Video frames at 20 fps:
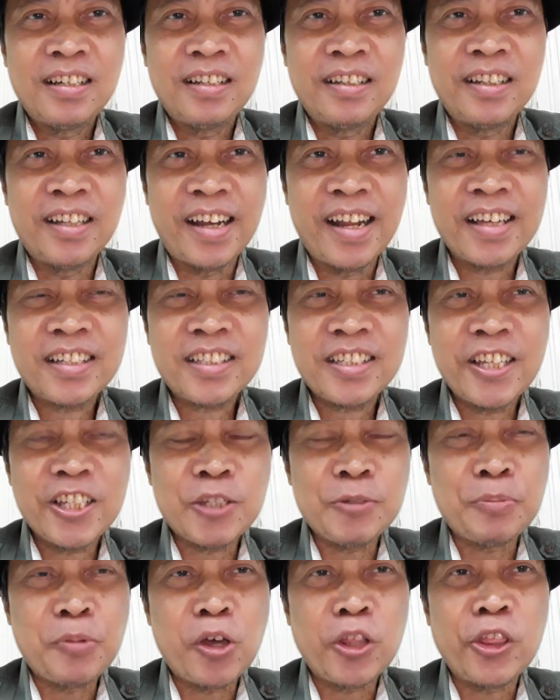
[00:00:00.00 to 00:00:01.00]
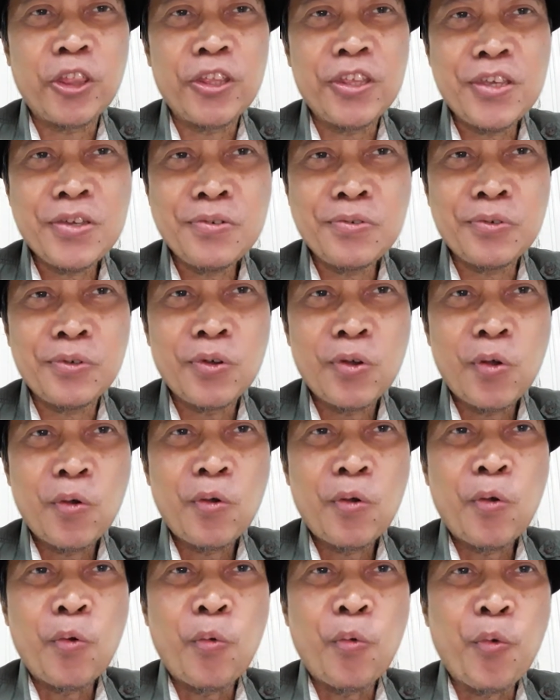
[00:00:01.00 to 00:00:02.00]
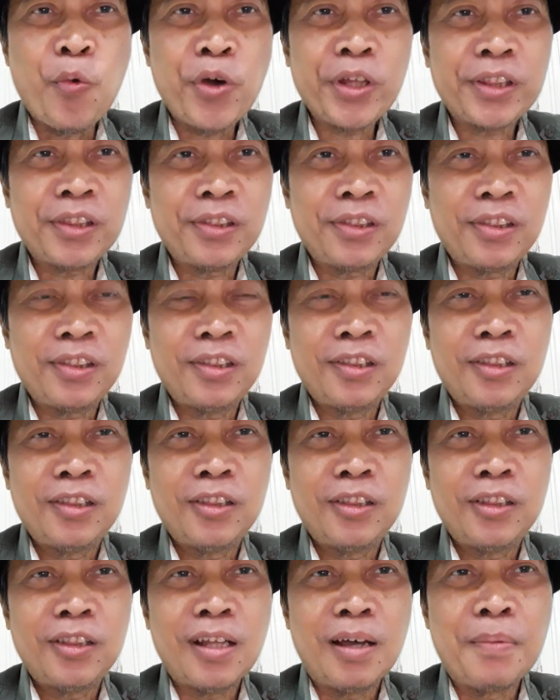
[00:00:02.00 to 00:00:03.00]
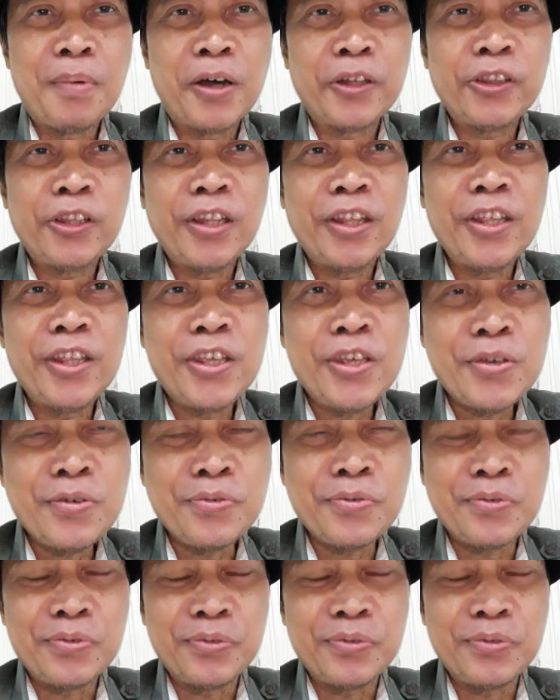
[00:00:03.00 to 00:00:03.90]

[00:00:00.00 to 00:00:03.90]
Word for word: The next is about you. What about you?